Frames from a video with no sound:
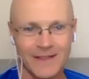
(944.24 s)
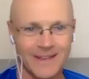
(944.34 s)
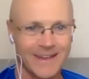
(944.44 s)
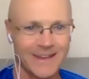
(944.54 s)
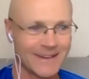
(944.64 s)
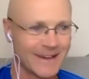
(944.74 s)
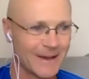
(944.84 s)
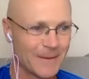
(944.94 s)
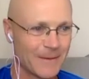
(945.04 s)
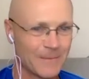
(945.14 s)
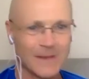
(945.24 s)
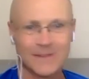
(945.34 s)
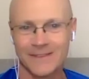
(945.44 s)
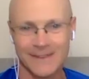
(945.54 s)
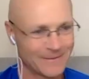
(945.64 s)
And uh,
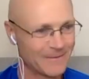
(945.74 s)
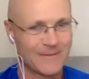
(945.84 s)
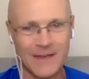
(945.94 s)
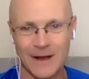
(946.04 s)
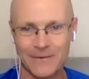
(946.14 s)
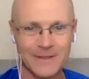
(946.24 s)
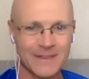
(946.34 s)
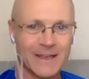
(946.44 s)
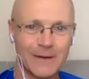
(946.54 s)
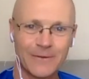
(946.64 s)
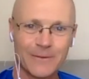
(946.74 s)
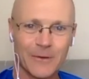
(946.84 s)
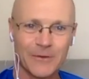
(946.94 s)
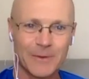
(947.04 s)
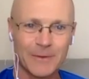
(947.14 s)
basically, if that were the deal for
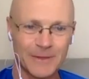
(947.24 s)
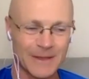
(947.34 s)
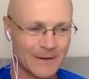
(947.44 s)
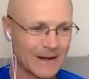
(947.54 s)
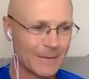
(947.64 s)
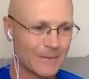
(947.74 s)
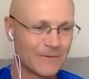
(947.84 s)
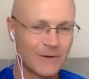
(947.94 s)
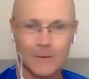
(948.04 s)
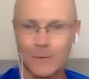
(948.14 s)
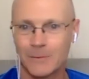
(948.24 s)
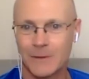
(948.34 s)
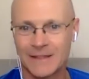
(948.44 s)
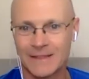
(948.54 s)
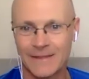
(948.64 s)
most people, they would end up with far more
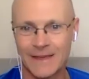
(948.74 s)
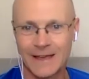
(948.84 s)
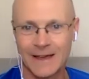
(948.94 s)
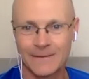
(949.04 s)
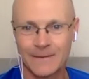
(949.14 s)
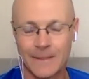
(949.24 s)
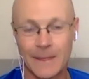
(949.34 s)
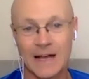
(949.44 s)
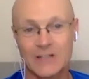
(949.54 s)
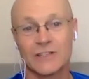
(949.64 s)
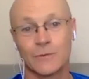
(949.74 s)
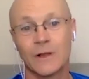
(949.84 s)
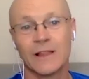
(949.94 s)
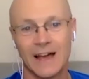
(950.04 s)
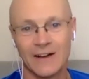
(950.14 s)
money than they uh, than they actually
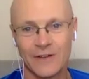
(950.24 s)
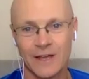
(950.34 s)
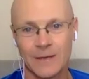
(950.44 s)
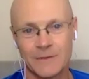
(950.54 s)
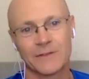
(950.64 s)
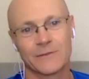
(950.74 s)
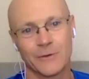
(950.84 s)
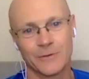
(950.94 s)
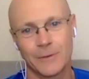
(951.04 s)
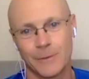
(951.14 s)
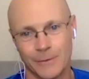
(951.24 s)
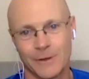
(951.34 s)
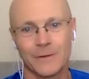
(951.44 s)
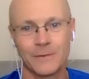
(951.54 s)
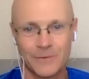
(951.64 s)
will have, because most people
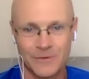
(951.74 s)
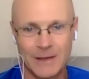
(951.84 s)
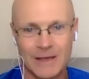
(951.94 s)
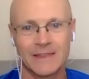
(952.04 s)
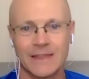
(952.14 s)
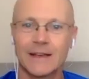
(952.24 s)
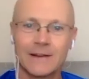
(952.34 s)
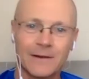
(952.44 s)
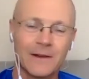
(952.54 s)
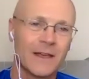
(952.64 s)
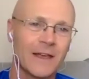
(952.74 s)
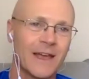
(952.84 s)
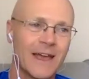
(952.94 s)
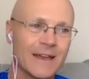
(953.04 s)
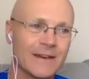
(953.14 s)
will speculate and,
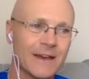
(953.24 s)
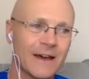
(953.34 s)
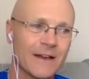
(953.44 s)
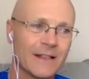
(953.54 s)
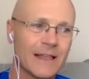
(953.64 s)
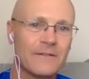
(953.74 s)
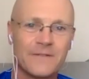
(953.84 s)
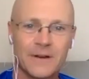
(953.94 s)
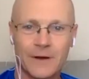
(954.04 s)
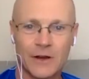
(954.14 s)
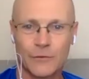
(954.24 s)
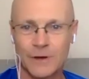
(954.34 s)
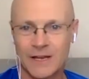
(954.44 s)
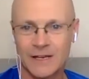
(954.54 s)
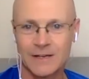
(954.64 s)
and uh, let fear and
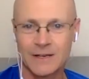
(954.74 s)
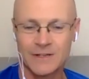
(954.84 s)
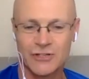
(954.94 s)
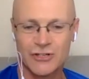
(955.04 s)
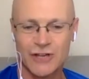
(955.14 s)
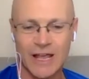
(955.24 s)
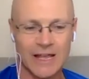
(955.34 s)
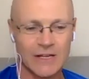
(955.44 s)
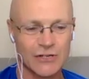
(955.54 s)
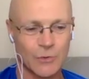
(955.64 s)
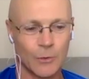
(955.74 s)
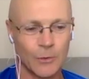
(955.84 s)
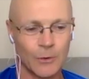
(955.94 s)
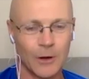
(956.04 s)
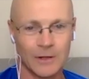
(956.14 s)
greed change or
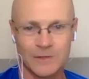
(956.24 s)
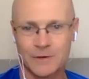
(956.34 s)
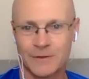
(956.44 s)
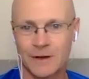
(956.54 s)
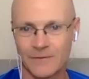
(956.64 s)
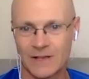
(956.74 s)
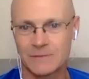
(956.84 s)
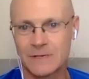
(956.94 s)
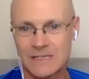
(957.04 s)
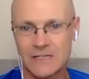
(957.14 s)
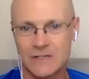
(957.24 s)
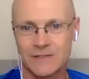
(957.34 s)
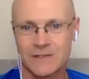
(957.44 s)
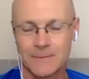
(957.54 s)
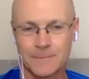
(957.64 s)
alter their investment decisions.
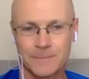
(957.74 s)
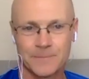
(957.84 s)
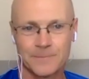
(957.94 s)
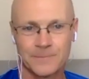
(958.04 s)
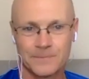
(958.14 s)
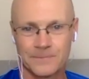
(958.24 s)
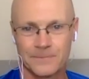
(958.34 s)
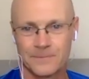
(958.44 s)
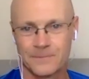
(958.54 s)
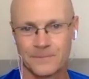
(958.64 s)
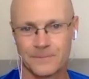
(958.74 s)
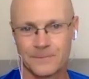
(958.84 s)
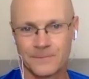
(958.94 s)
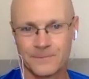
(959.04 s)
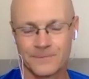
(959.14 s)

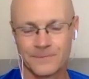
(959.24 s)
Right,